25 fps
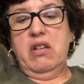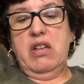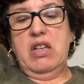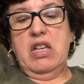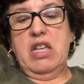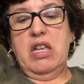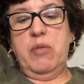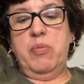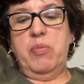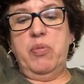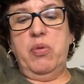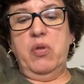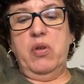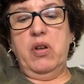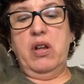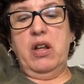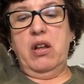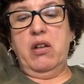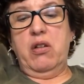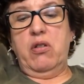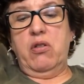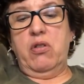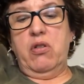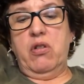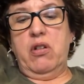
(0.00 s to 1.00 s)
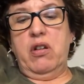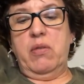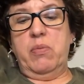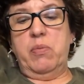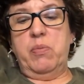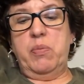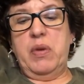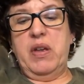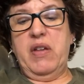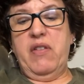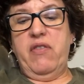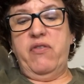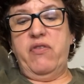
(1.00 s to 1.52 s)
He pointed a crooked
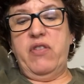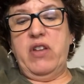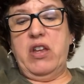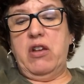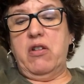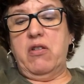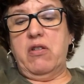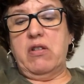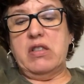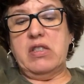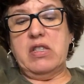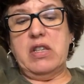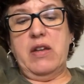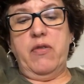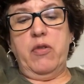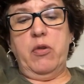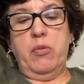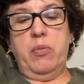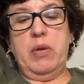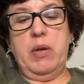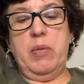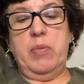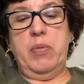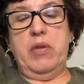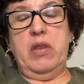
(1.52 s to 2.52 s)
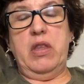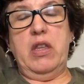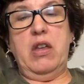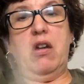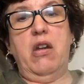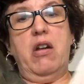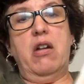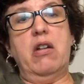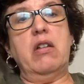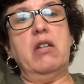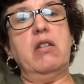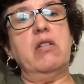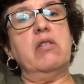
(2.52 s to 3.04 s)
finger at several people in the
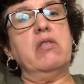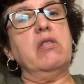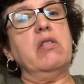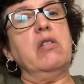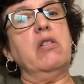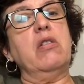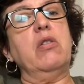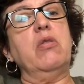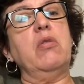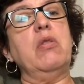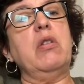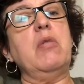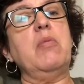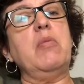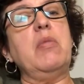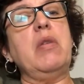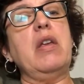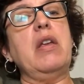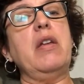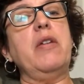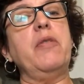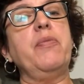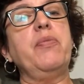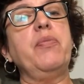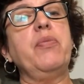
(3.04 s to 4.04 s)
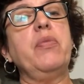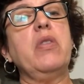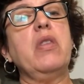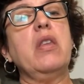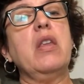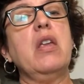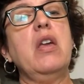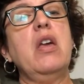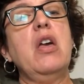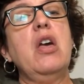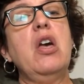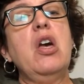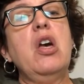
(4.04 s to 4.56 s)
audience, including me.
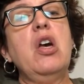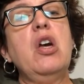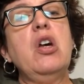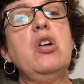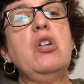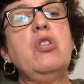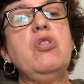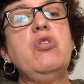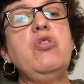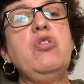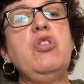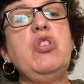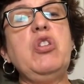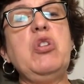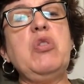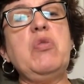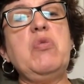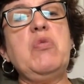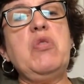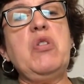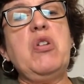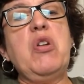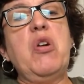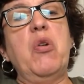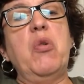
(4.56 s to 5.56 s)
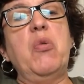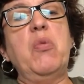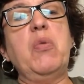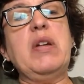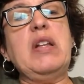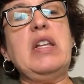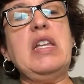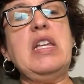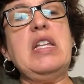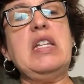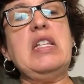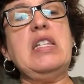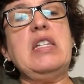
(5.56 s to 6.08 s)
Do you know what
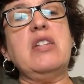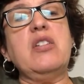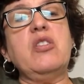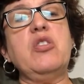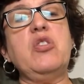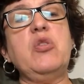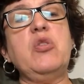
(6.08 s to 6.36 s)
he did